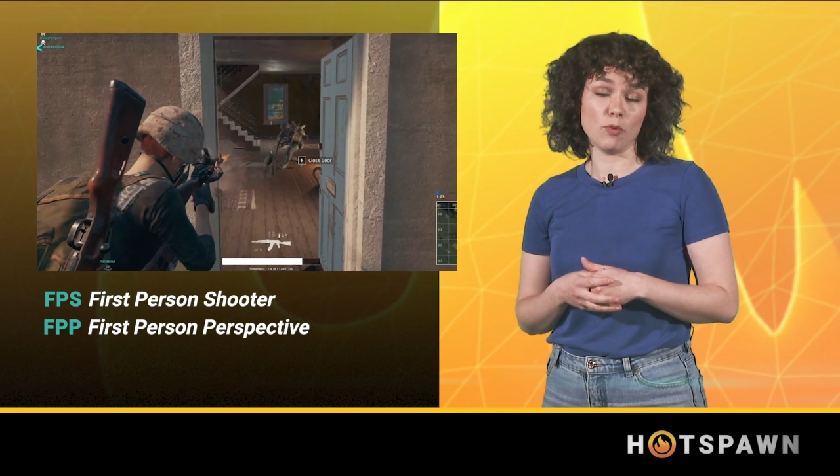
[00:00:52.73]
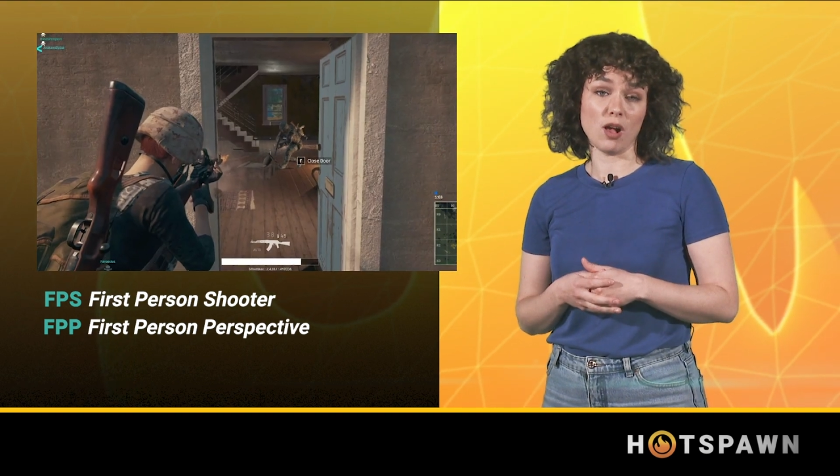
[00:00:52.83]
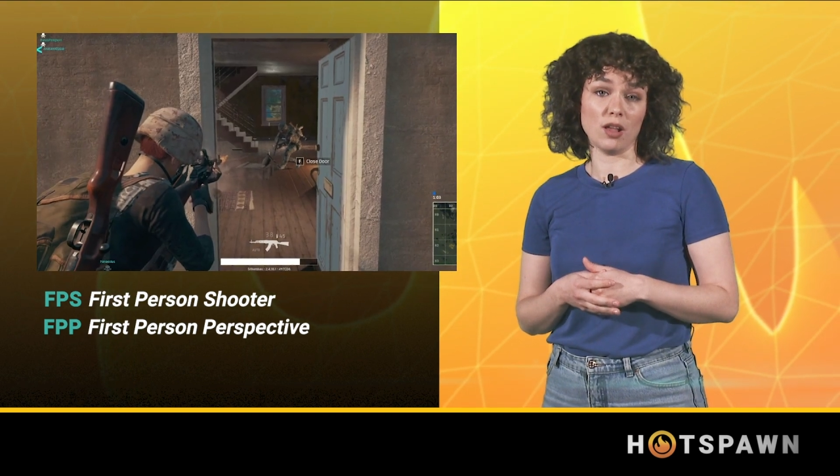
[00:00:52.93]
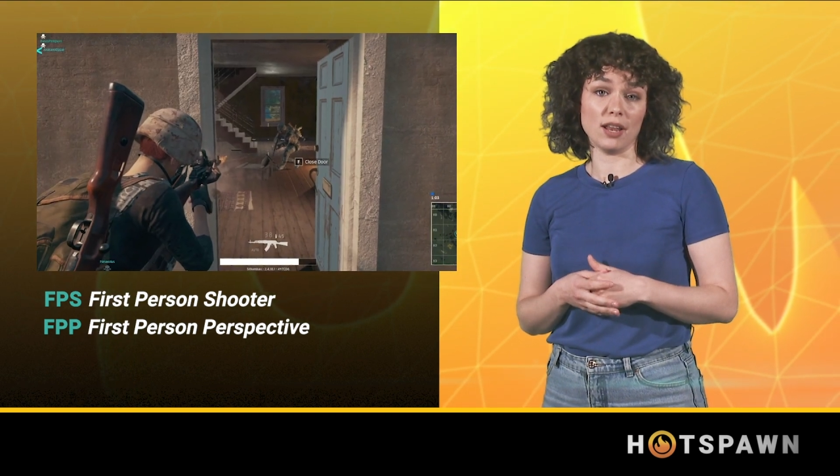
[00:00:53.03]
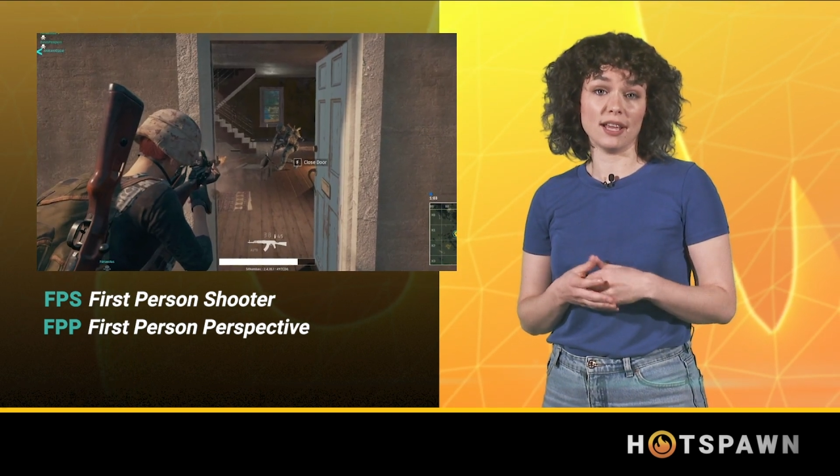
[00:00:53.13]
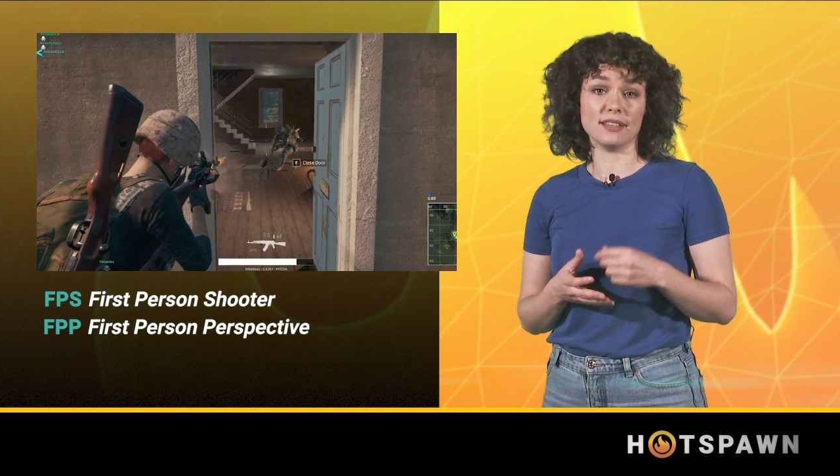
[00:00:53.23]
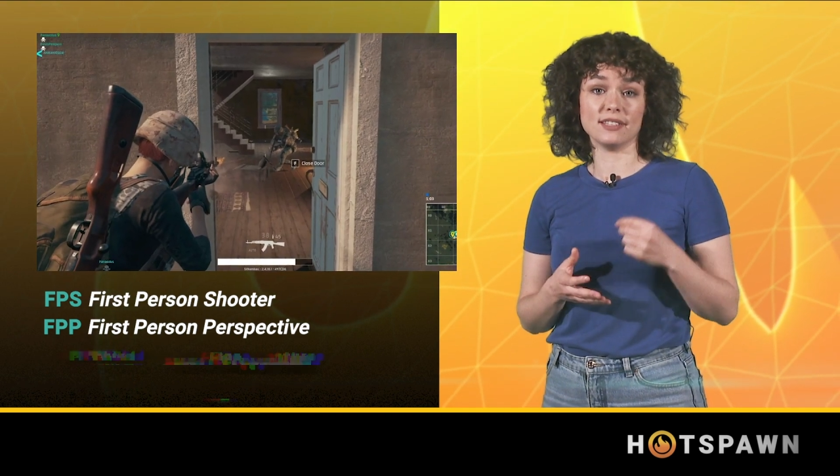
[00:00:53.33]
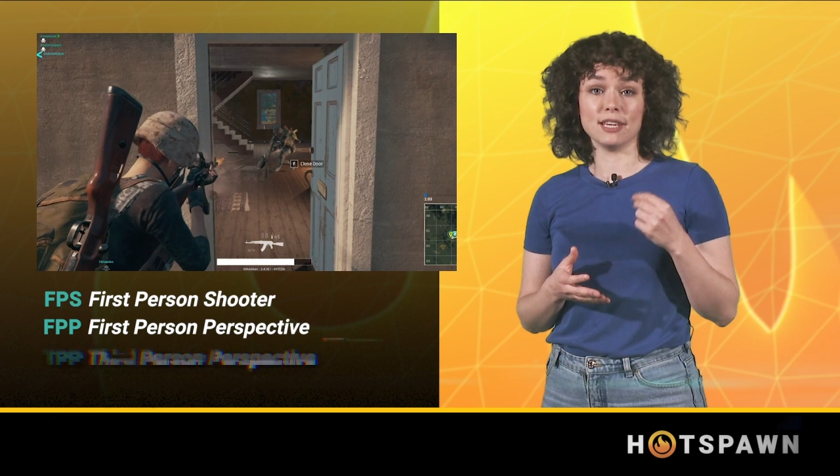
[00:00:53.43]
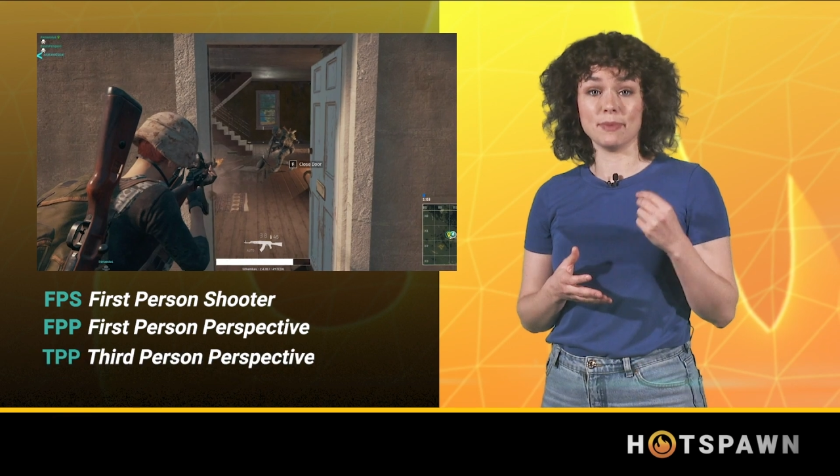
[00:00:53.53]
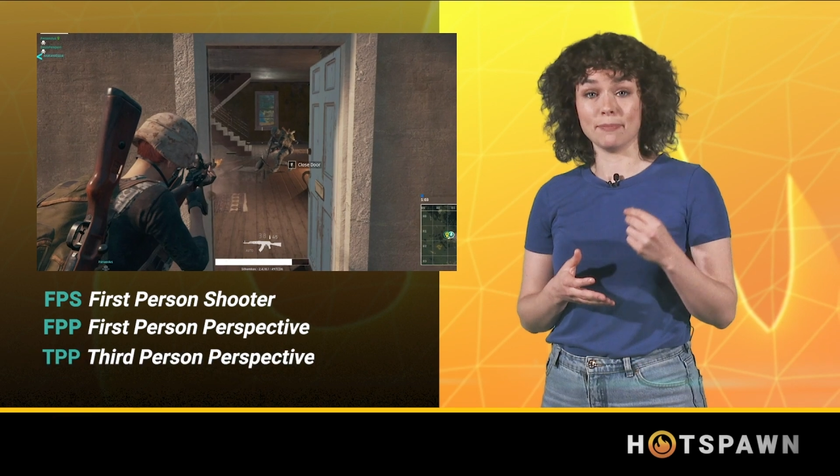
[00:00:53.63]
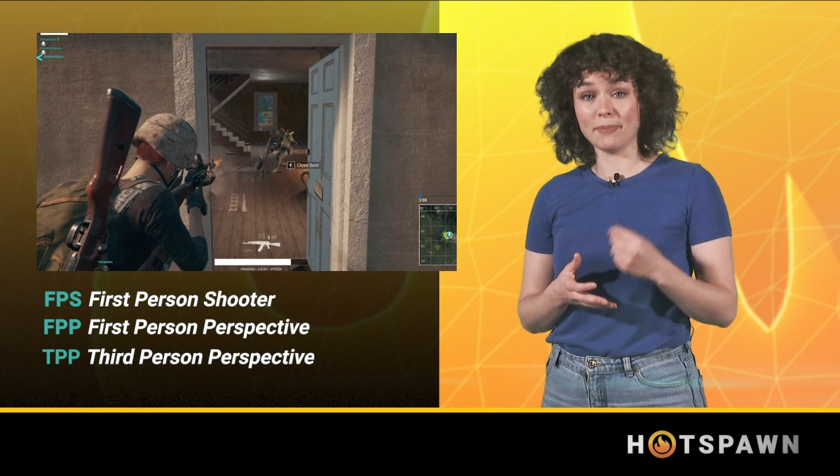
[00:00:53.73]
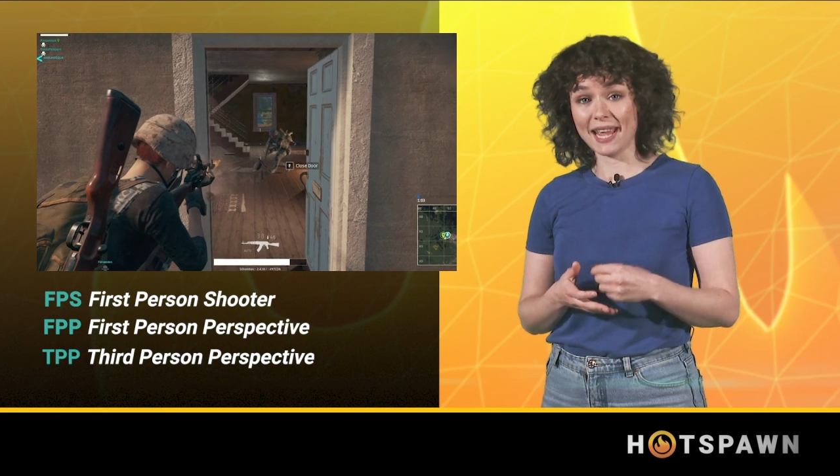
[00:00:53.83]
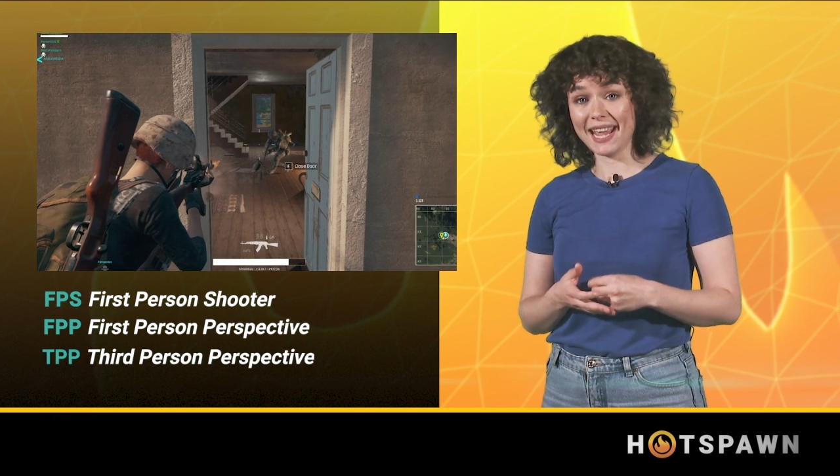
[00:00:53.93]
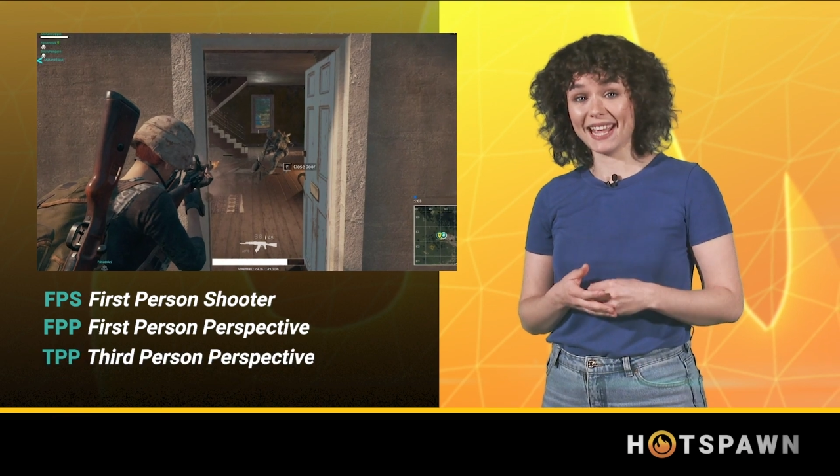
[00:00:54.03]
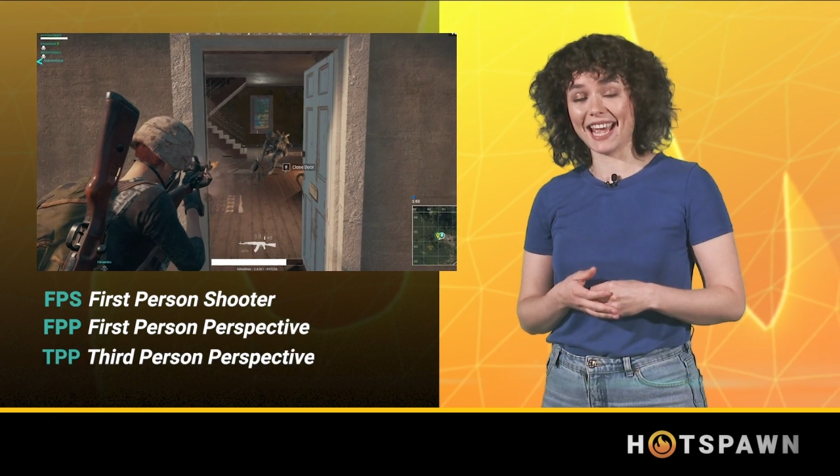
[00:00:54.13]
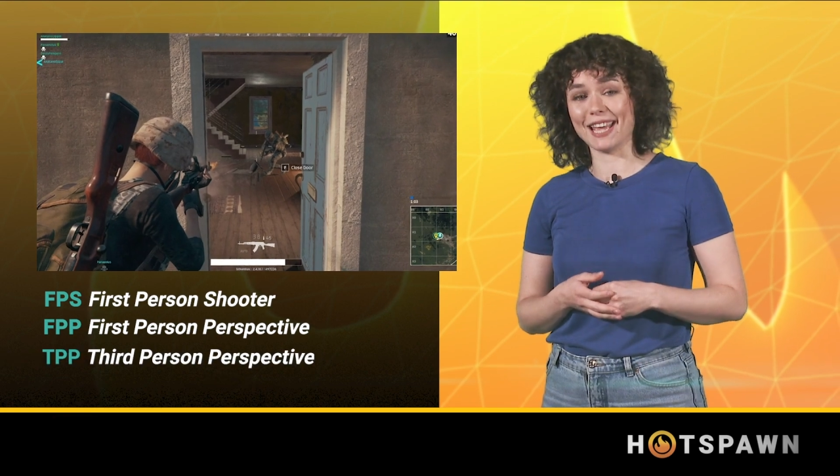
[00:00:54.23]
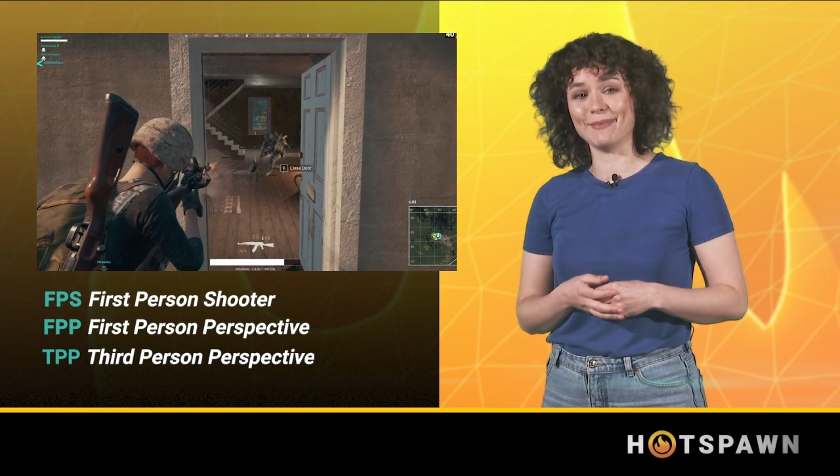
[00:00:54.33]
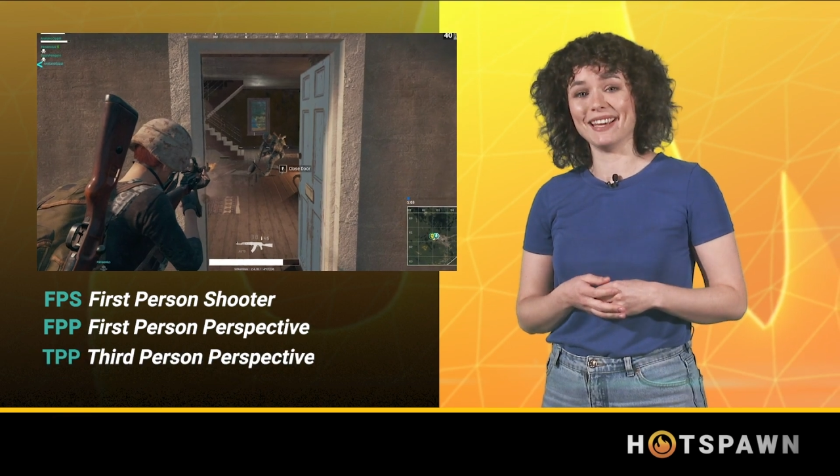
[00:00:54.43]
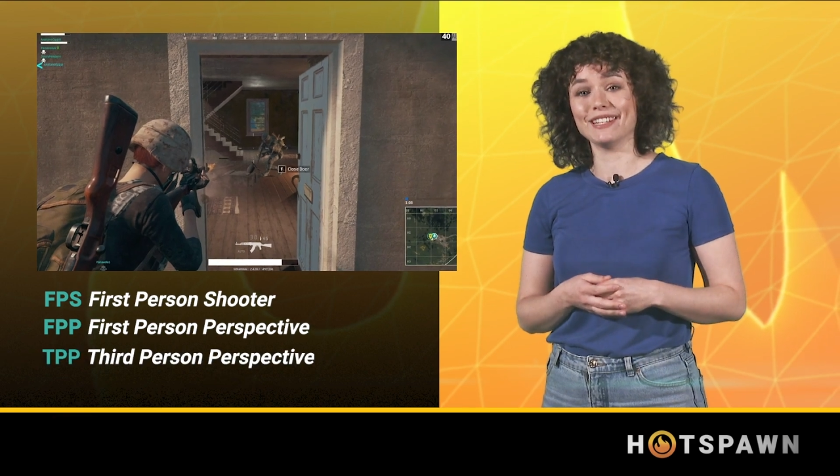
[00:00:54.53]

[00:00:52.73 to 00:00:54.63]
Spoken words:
while a TPP game